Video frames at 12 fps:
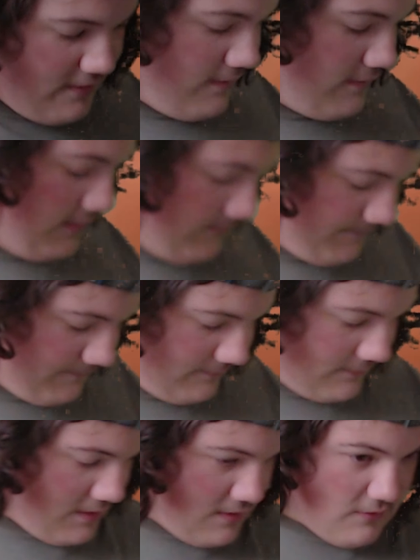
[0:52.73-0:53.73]
No.
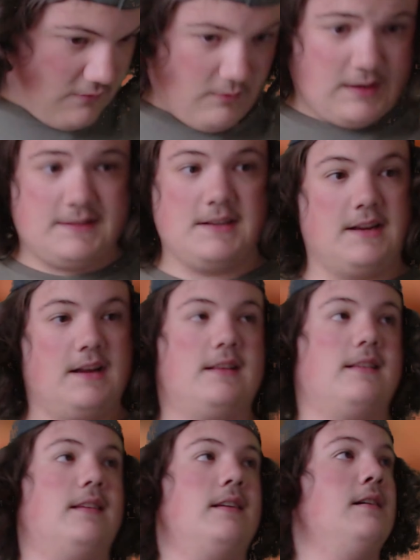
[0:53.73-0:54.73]
Was
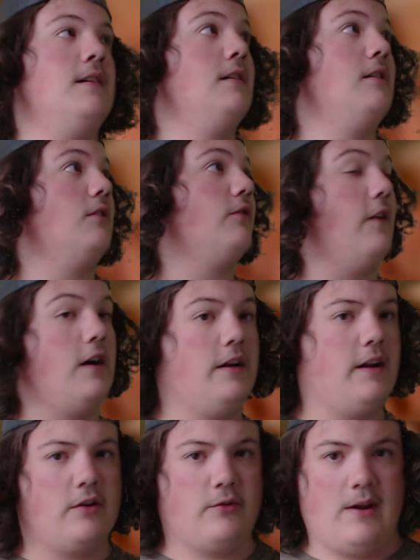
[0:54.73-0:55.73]
it fun
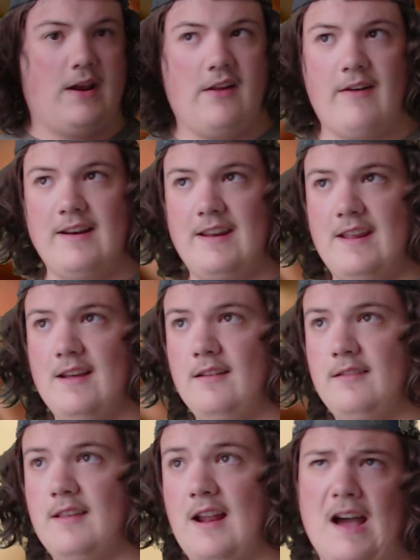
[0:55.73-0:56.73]
and creative
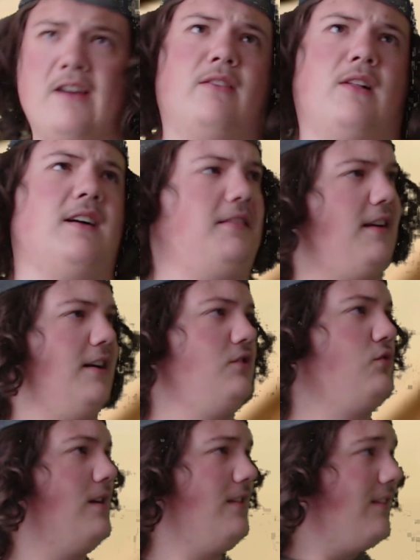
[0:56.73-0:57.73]
ideas that I have lost
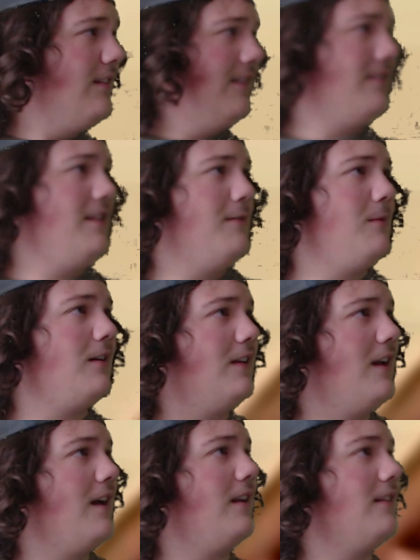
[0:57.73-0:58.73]
touch with in the
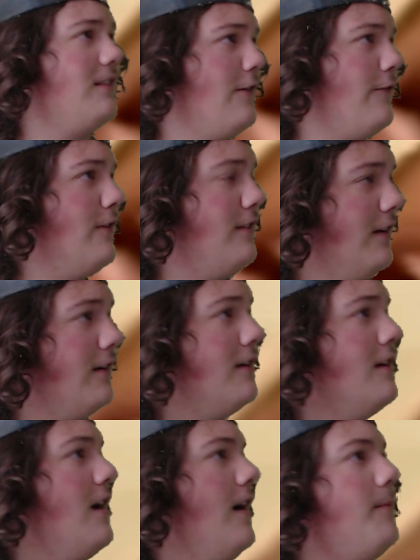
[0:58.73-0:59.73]
seemingly endless effort to
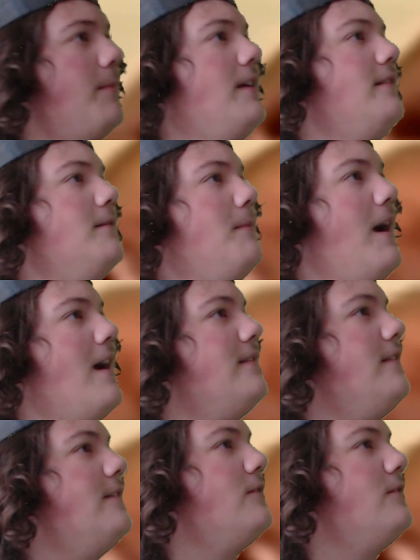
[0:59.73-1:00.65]
appease the masses